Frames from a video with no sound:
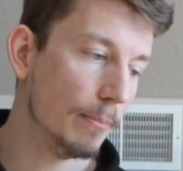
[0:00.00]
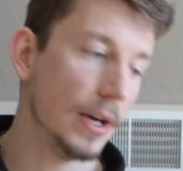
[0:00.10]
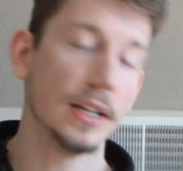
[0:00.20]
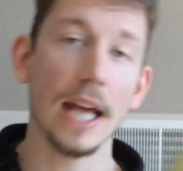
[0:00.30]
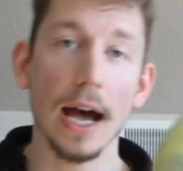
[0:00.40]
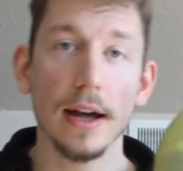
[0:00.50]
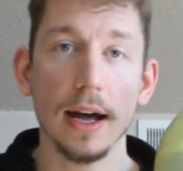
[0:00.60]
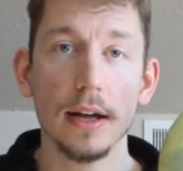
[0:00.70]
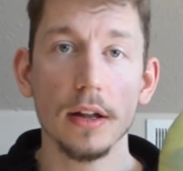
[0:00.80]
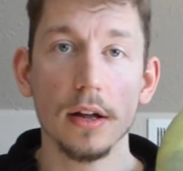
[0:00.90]
But yeah,
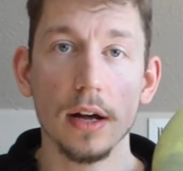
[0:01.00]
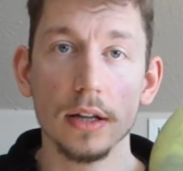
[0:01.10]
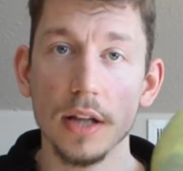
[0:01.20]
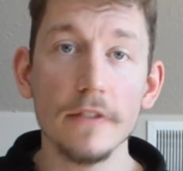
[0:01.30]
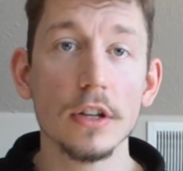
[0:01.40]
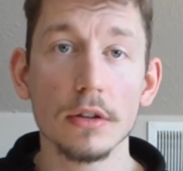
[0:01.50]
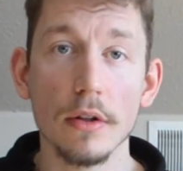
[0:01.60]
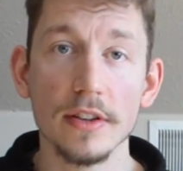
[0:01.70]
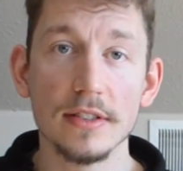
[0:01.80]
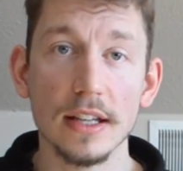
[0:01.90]
love to
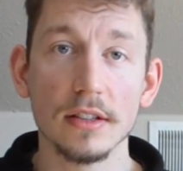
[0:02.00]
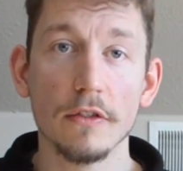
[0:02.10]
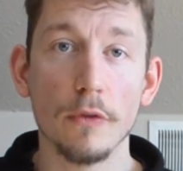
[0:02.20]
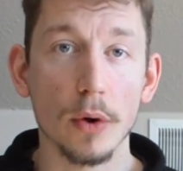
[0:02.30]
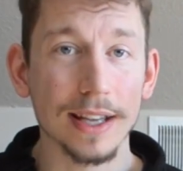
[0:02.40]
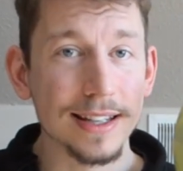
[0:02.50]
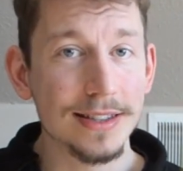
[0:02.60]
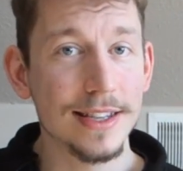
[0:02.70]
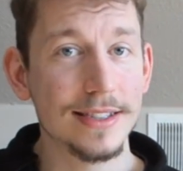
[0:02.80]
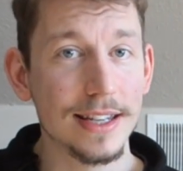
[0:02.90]
throw this disc for
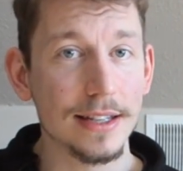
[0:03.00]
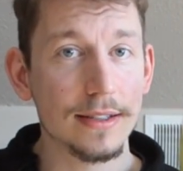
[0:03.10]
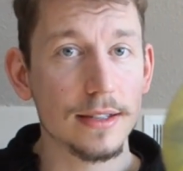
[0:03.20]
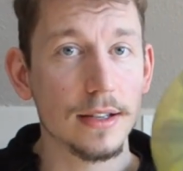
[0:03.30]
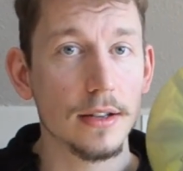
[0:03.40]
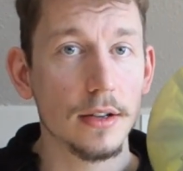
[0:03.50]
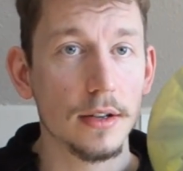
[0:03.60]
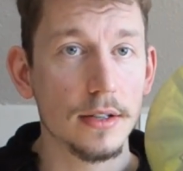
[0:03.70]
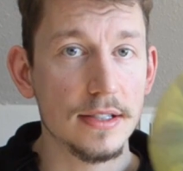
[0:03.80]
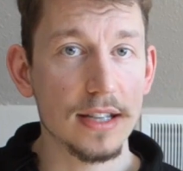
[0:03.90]
consistent
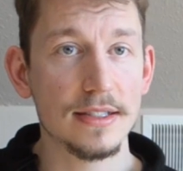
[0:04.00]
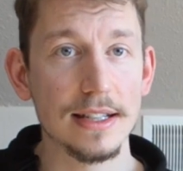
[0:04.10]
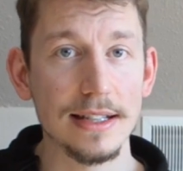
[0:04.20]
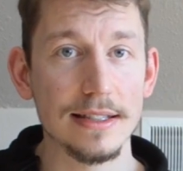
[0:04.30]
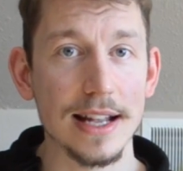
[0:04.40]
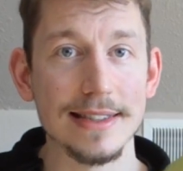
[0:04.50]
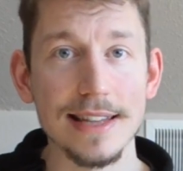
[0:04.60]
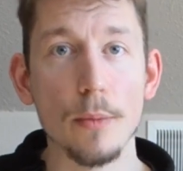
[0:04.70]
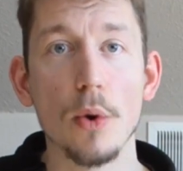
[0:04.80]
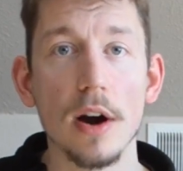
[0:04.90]
distance that's
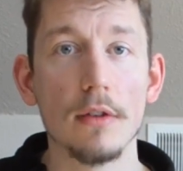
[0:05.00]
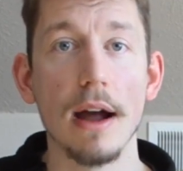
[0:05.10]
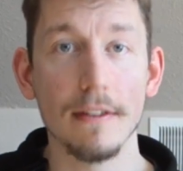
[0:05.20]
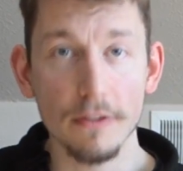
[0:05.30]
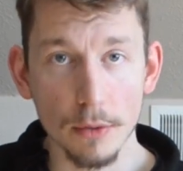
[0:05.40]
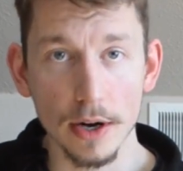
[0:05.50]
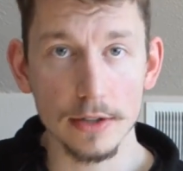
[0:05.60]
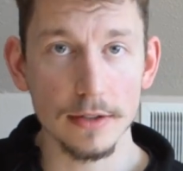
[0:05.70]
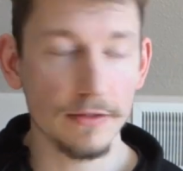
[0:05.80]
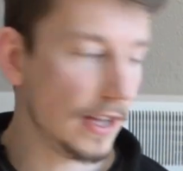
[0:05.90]
somewhere around
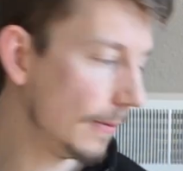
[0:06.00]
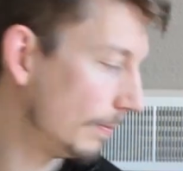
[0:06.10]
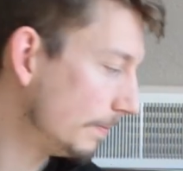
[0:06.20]
400 feet.